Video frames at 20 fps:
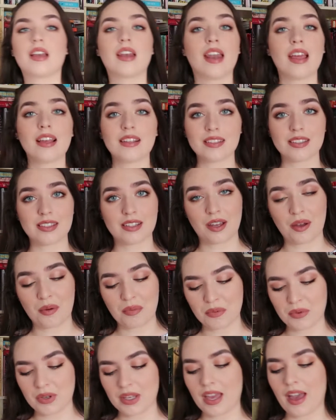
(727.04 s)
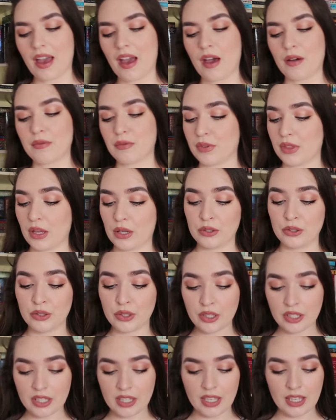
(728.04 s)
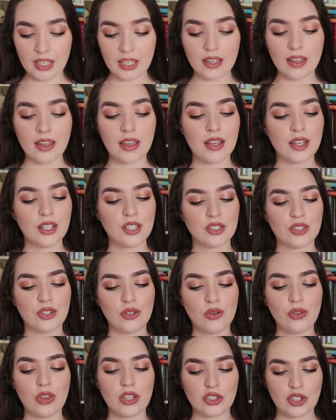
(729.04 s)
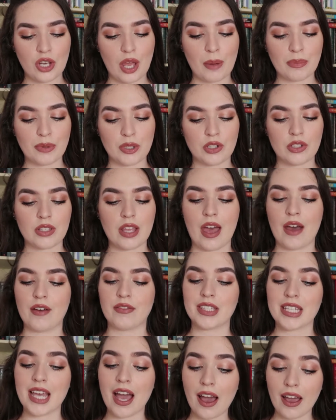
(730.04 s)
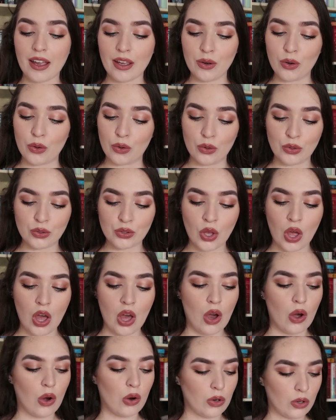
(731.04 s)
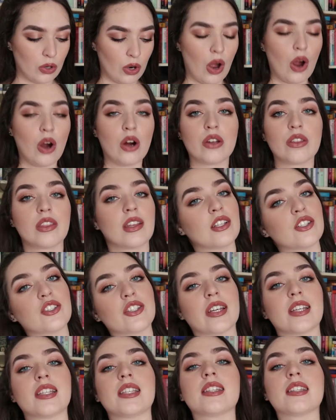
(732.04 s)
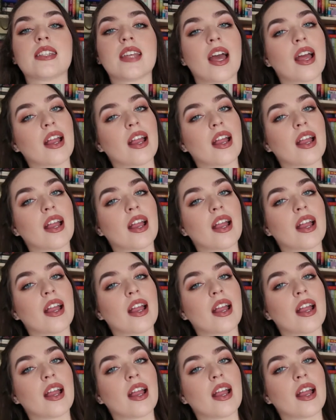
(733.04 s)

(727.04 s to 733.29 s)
Next up, we have, without looking, do the chapters have titles or are they just